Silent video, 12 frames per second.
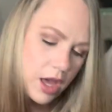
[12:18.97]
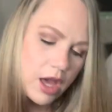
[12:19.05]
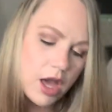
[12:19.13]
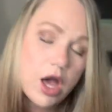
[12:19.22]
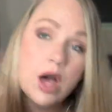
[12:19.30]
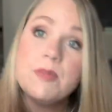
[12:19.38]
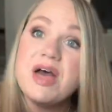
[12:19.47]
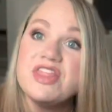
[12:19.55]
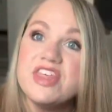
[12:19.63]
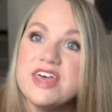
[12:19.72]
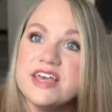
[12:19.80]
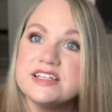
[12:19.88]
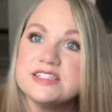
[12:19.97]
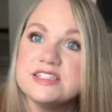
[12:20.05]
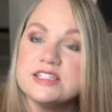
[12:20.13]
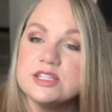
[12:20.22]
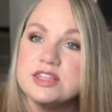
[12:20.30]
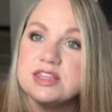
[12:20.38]
Uh,
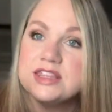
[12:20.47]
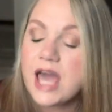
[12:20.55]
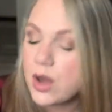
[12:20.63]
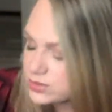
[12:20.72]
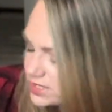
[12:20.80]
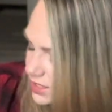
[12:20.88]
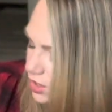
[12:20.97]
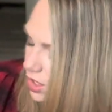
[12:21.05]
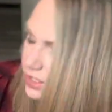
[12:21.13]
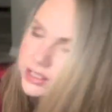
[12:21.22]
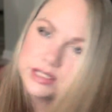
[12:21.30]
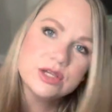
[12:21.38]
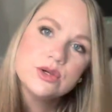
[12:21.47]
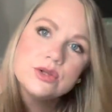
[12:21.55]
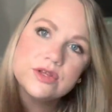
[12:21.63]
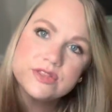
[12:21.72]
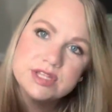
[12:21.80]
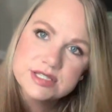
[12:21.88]
this that was Iconic
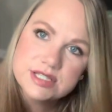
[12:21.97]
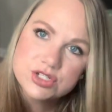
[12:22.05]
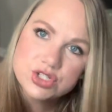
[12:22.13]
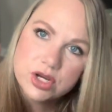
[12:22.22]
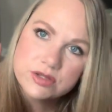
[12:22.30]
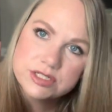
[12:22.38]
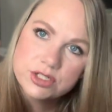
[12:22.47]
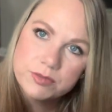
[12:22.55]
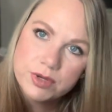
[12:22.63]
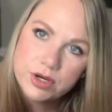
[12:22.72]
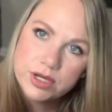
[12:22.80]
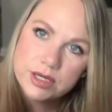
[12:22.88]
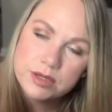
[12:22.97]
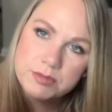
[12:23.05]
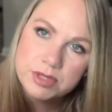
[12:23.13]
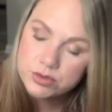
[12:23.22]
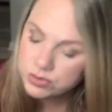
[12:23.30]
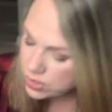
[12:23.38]
Nude. This is Charlotte Tilbury
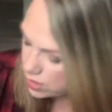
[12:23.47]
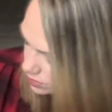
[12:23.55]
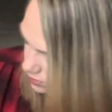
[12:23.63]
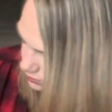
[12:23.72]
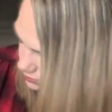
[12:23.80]
Pillow Talk.